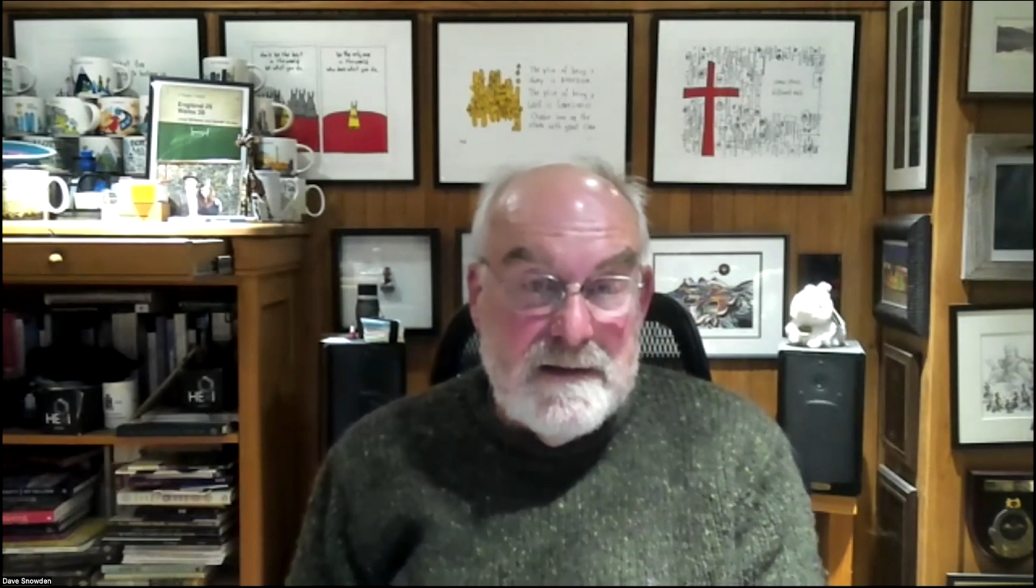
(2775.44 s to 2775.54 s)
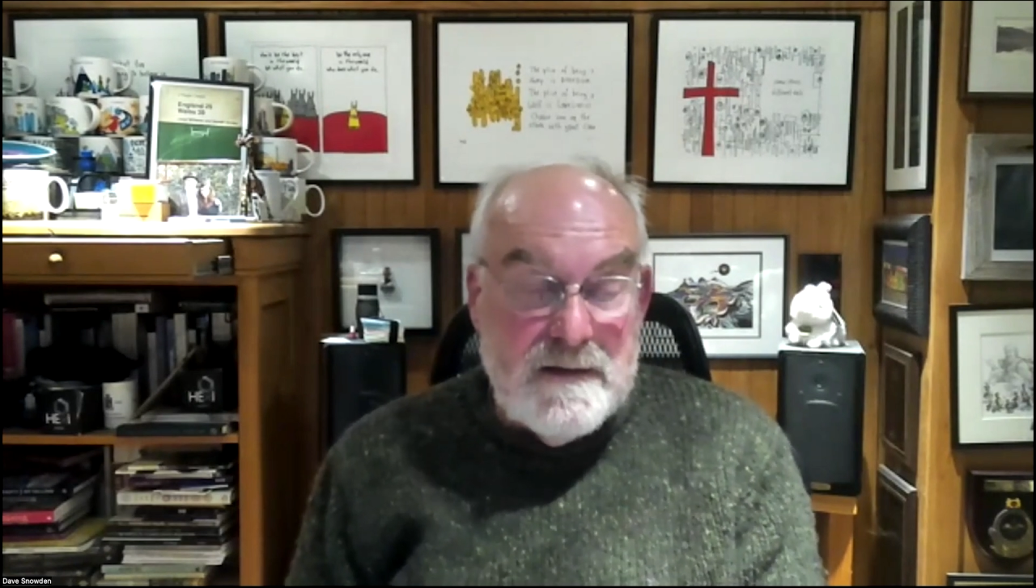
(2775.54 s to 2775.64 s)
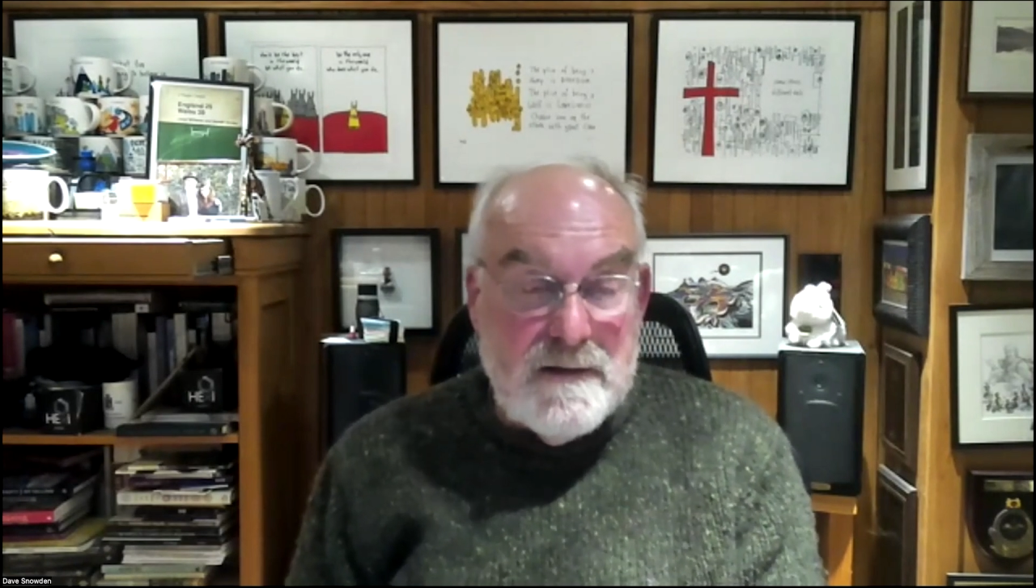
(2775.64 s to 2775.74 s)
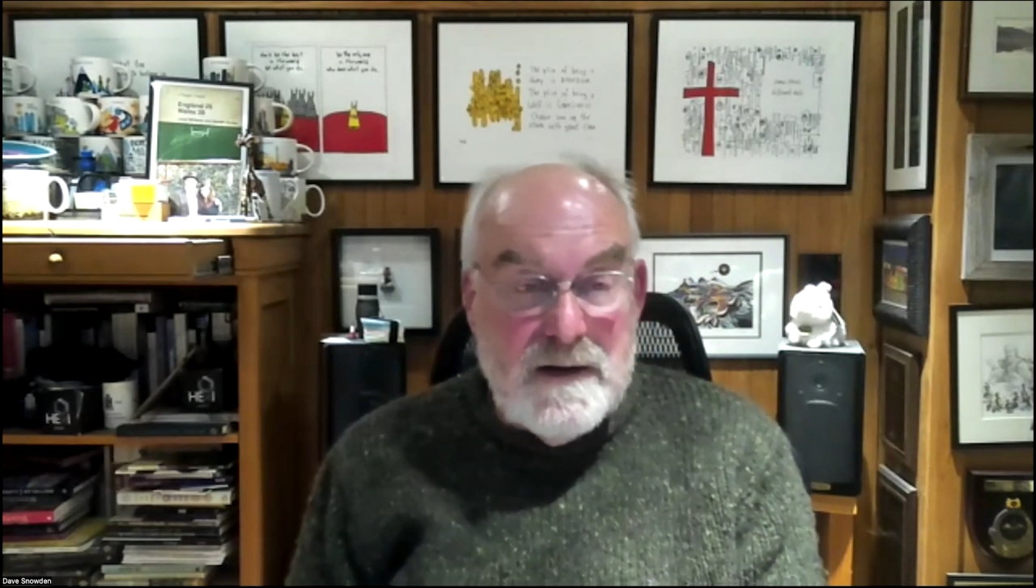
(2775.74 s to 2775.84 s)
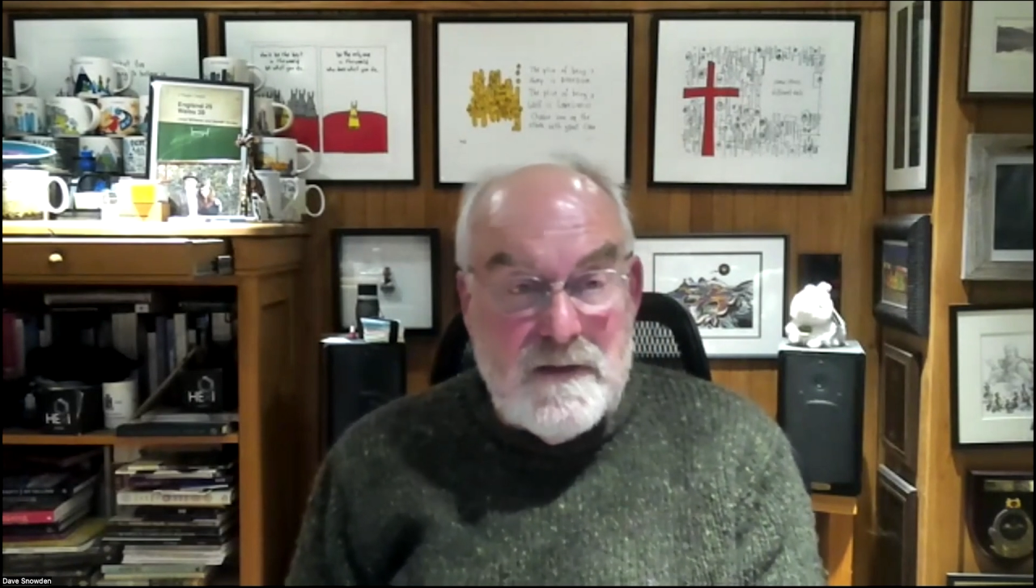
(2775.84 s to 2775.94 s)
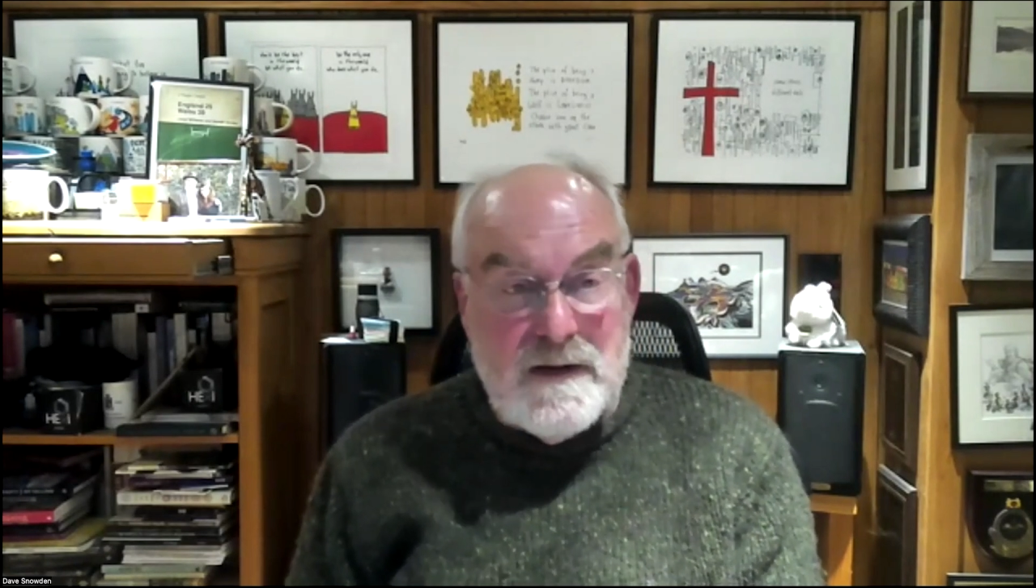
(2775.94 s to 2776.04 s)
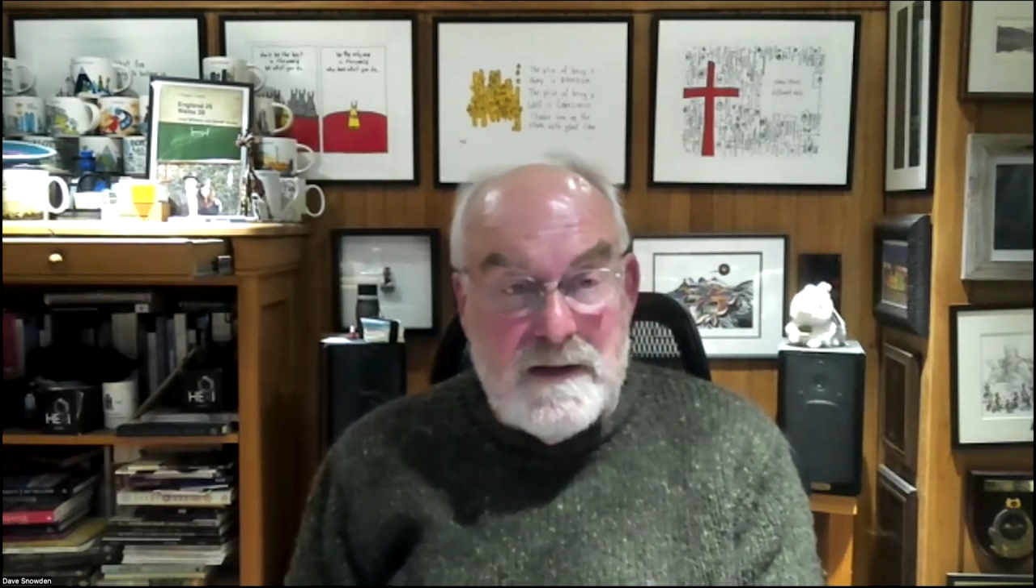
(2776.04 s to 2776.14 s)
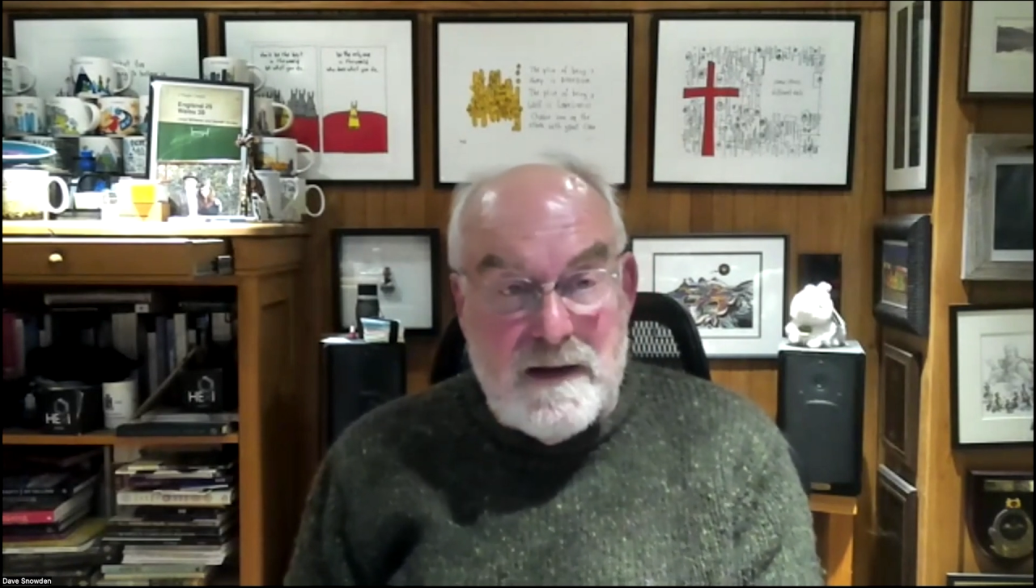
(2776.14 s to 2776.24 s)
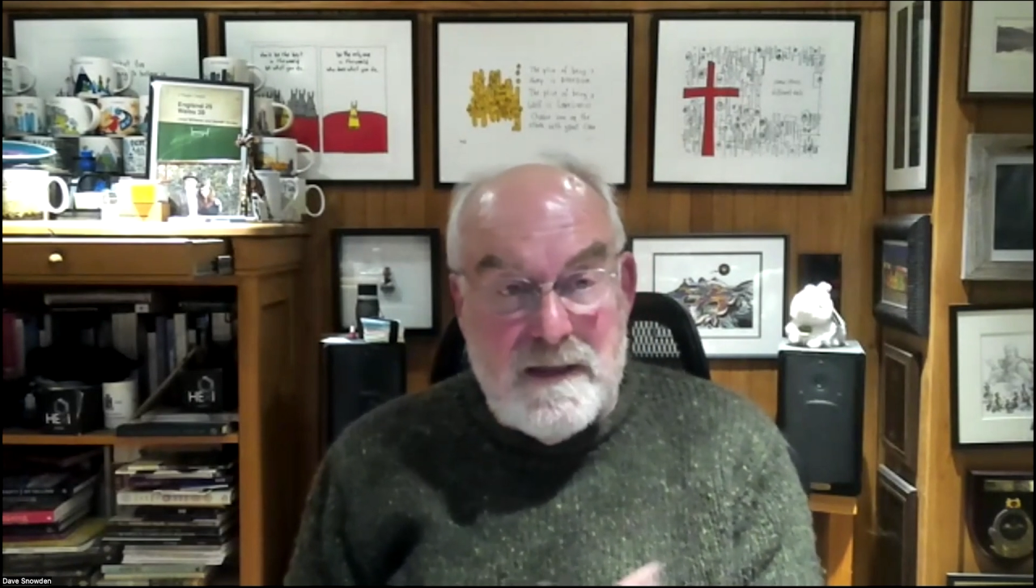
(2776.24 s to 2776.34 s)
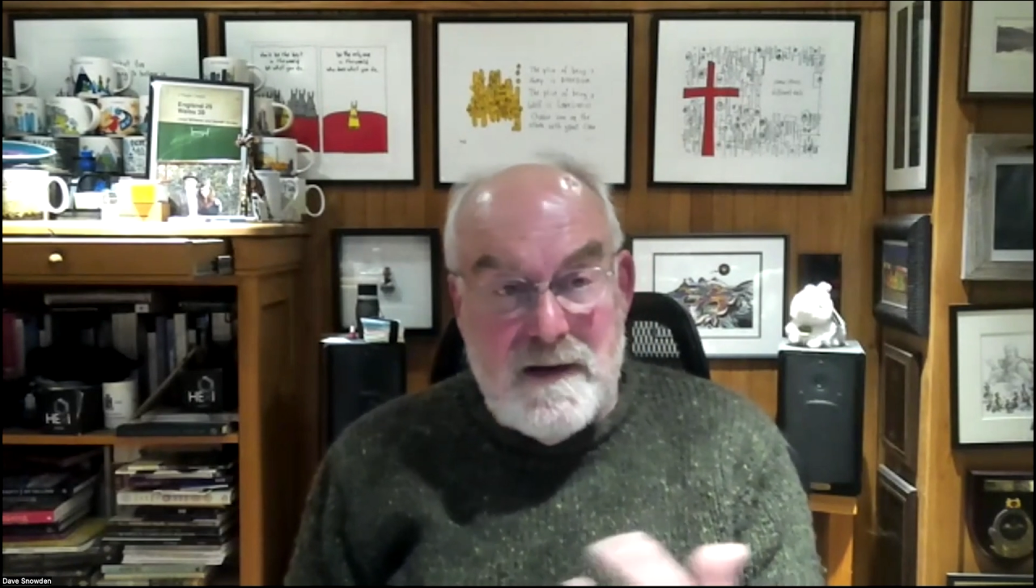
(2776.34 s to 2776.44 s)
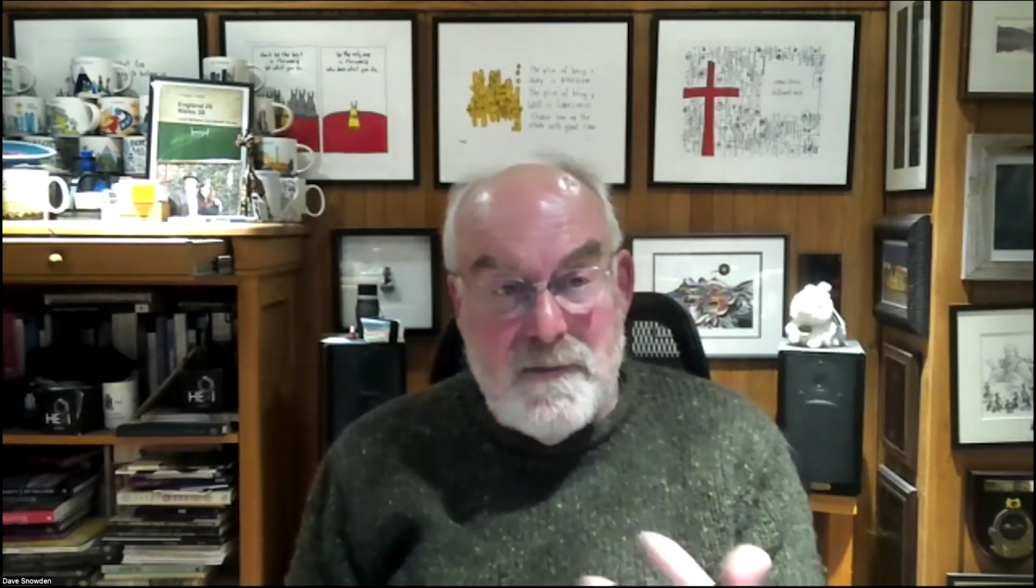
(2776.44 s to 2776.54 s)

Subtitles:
Right. So I think